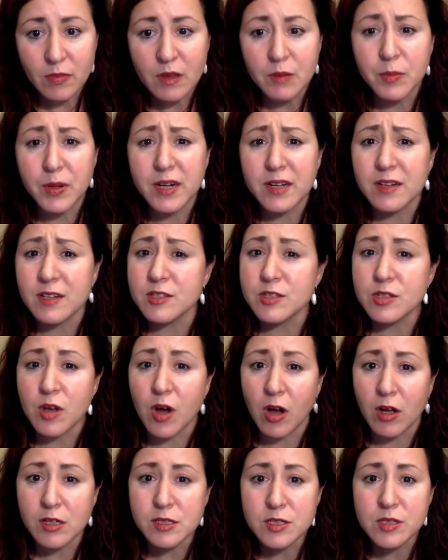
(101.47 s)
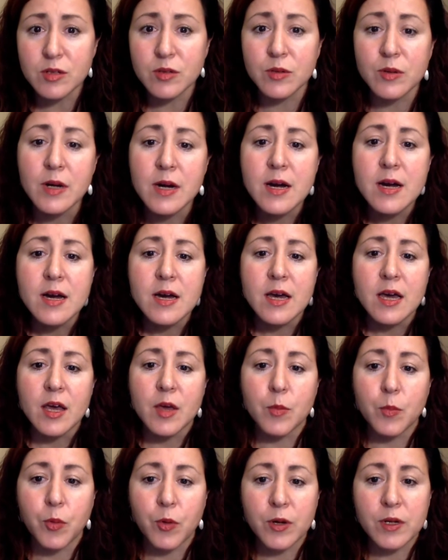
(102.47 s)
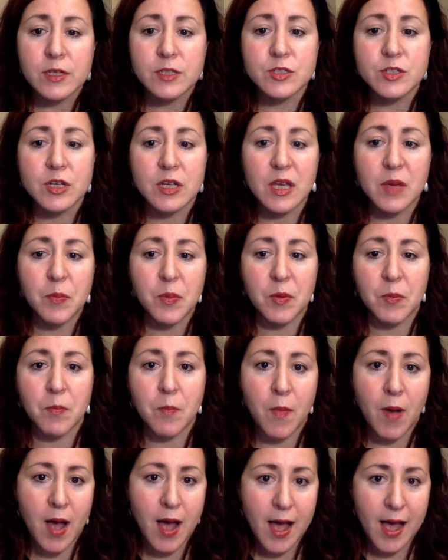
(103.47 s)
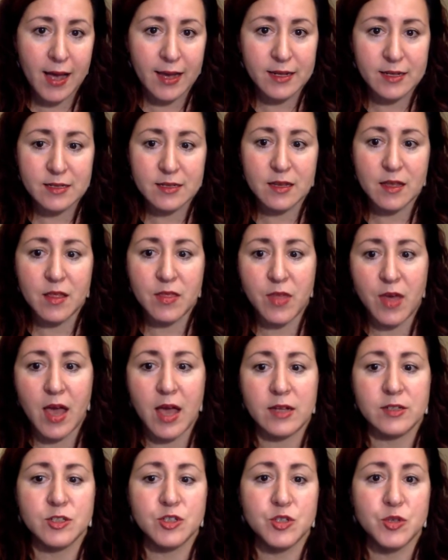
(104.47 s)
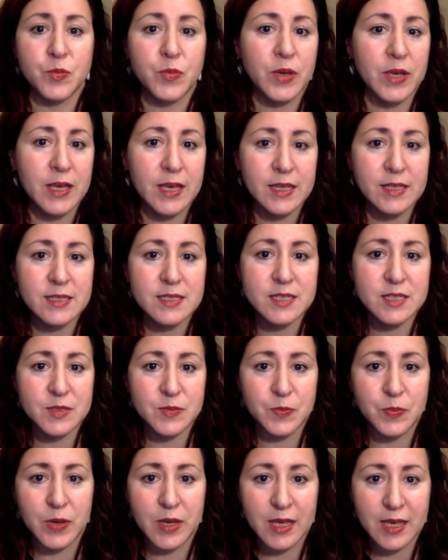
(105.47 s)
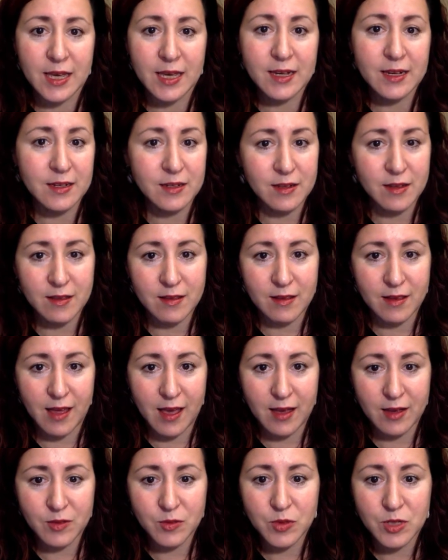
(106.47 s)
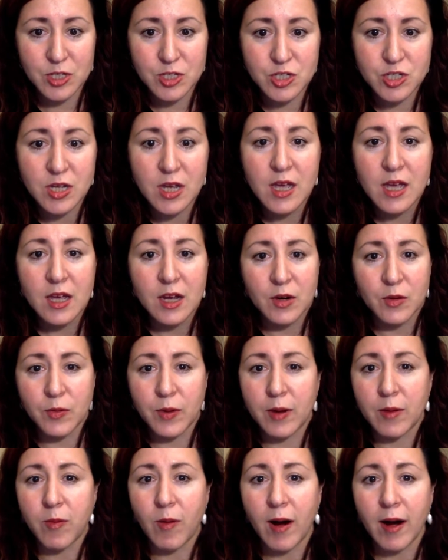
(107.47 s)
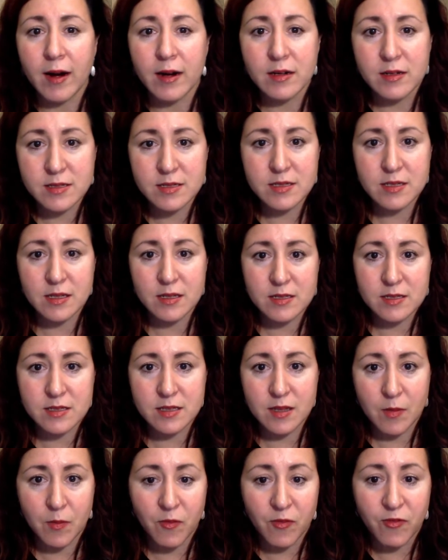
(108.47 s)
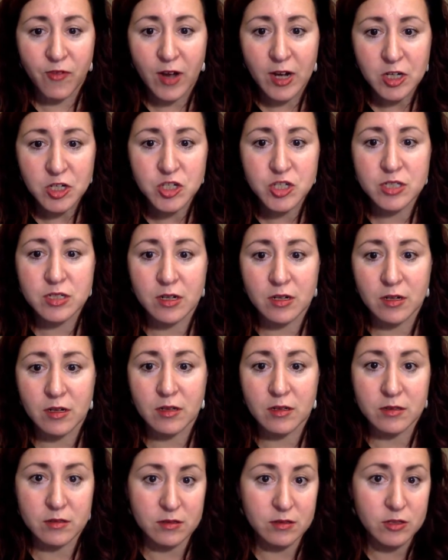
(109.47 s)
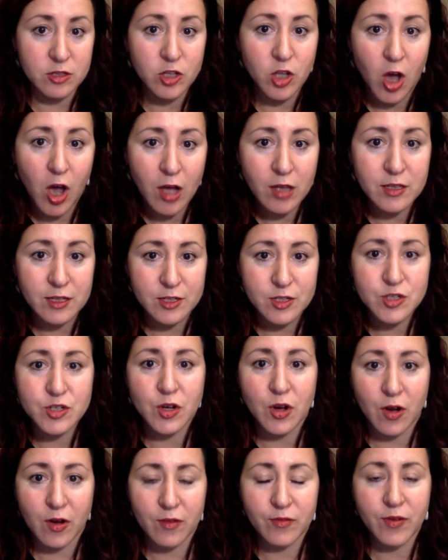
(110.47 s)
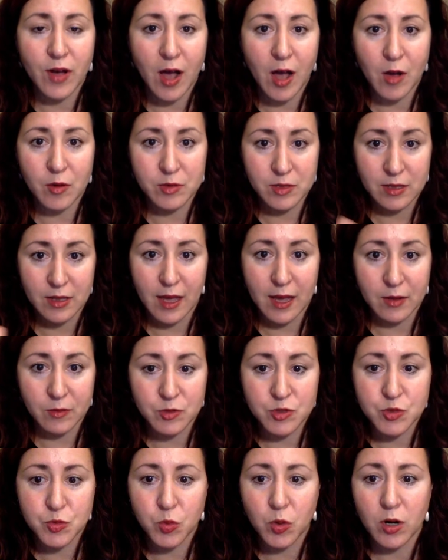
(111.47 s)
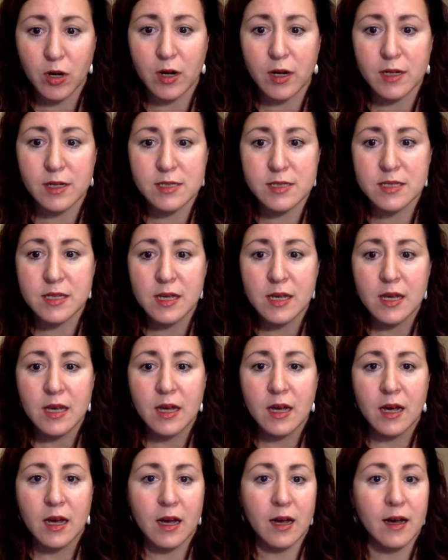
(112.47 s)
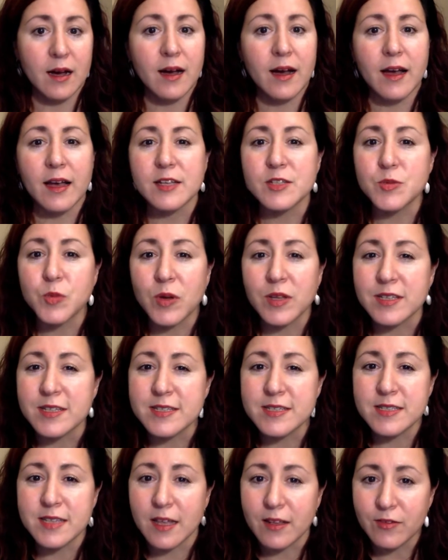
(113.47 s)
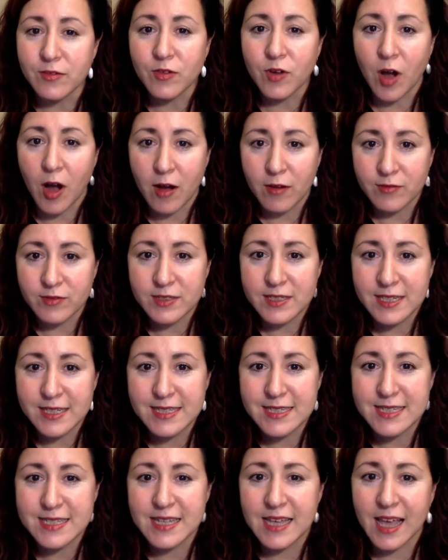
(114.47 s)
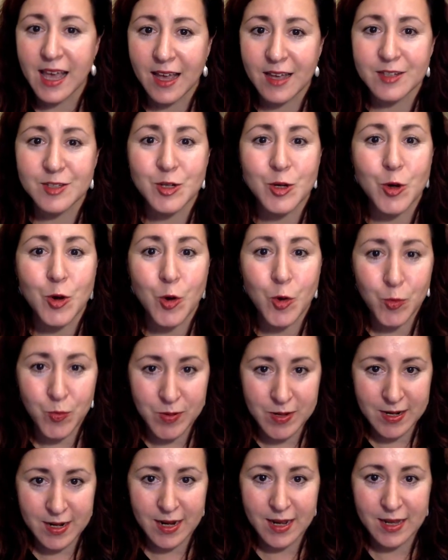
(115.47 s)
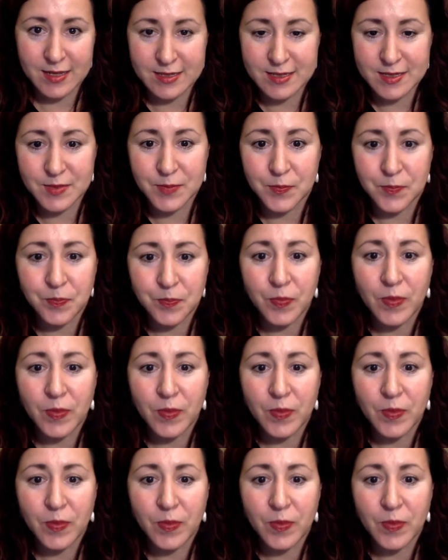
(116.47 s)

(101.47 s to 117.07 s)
But it is also important to keep in mind that to begin speaking another language requires some functional knowledge of how the language works, as well as self-confidence and openness.